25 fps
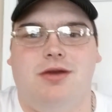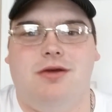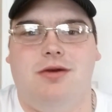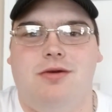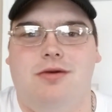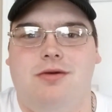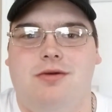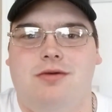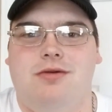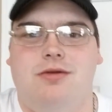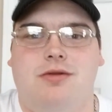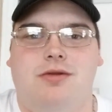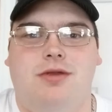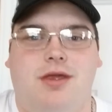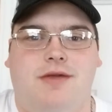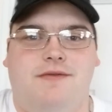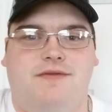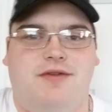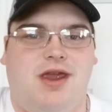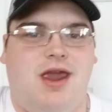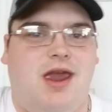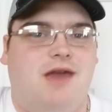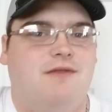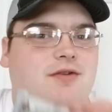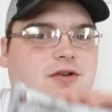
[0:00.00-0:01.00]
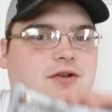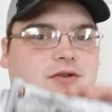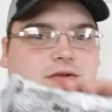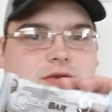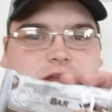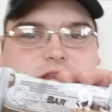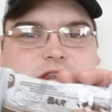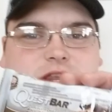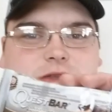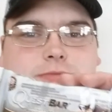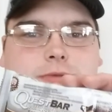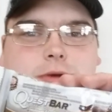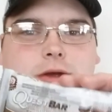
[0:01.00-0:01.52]
So if you have a
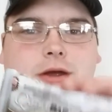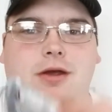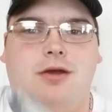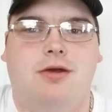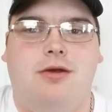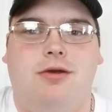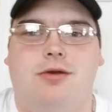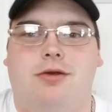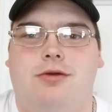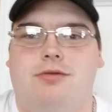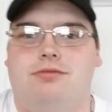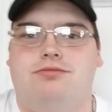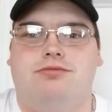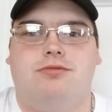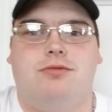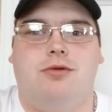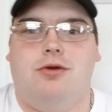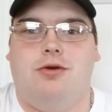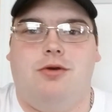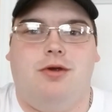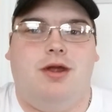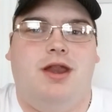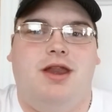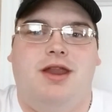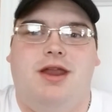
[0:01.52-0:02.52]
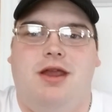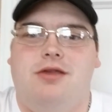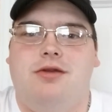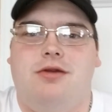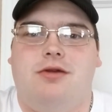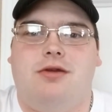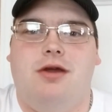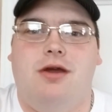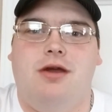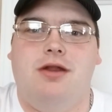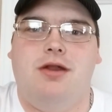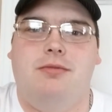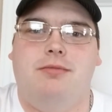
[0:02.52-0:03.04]
Quest Bar, or, or any
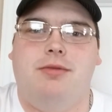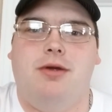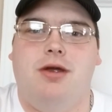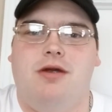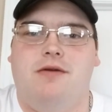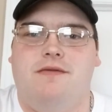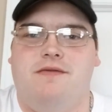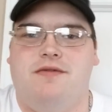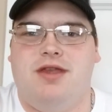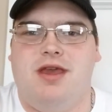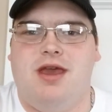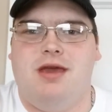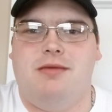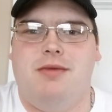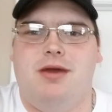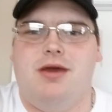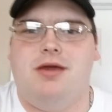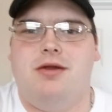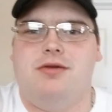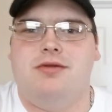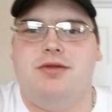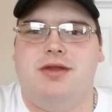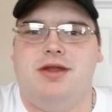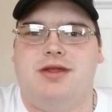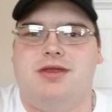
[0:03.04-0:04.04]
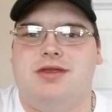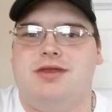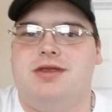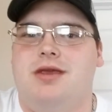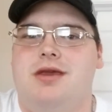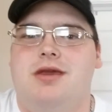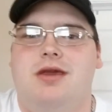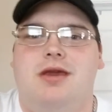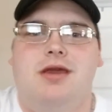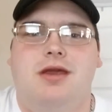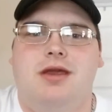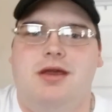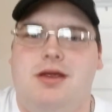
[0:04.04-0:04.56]
other kind of bar for that matter, that's,
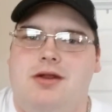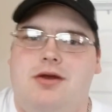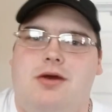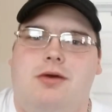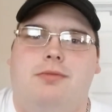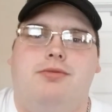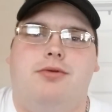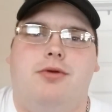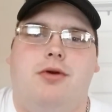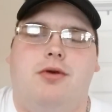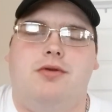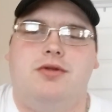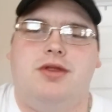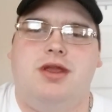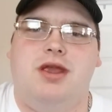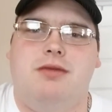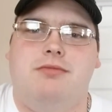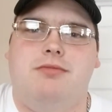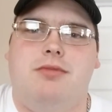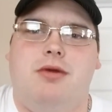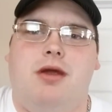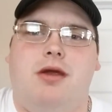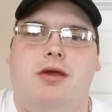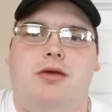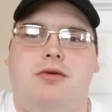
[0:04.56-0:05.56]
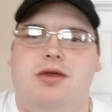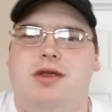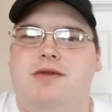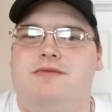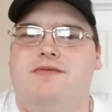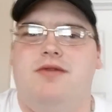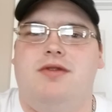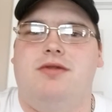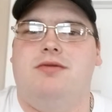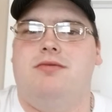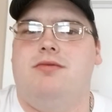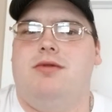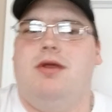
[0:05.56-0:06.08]
you know, a protein bar, or
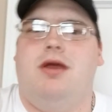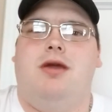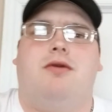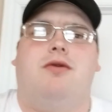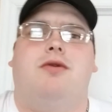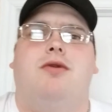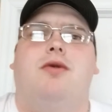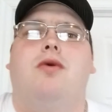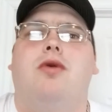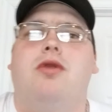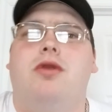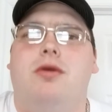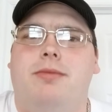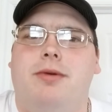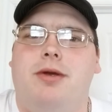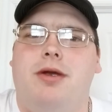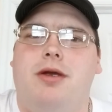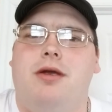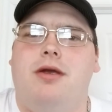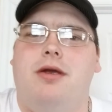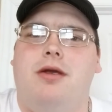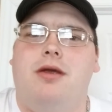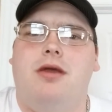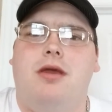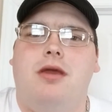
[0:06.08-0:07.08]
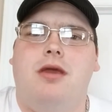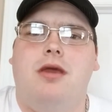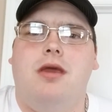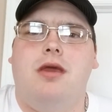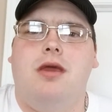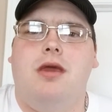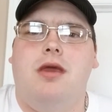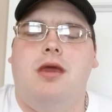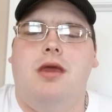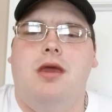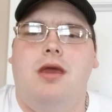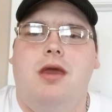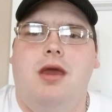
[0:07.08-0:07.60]
even a granola bar,
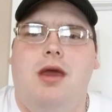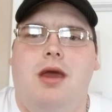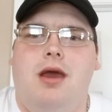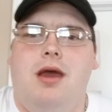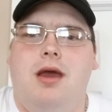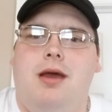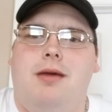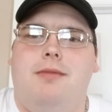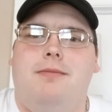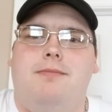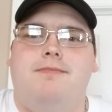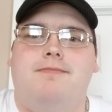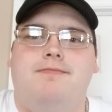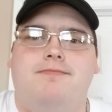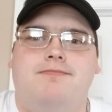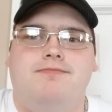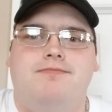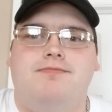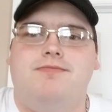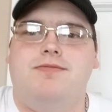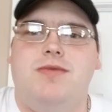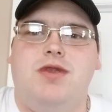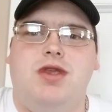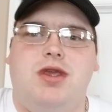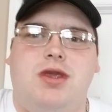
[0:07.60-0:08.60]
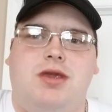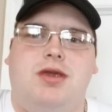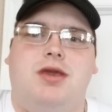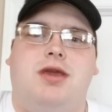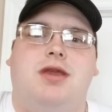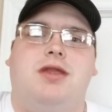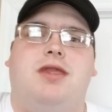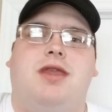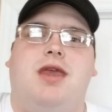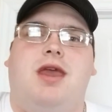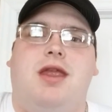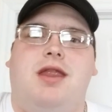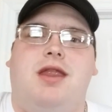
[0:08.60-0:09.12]
um, you
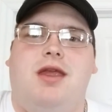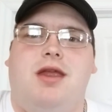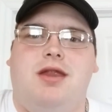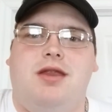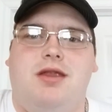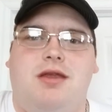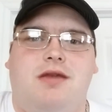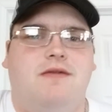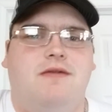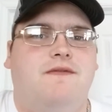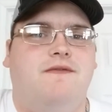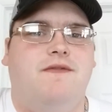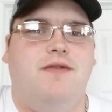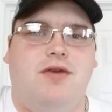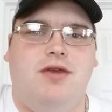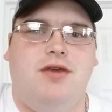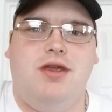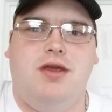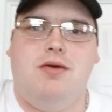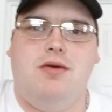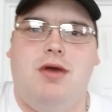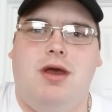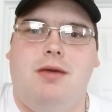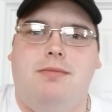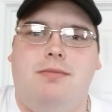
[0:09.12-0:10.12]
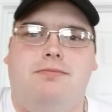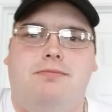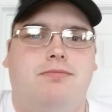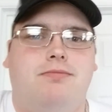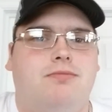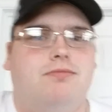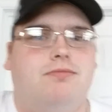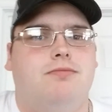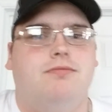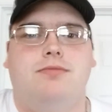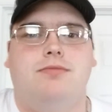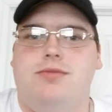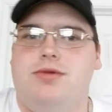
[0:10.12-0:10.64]
can get that in you, fill you up,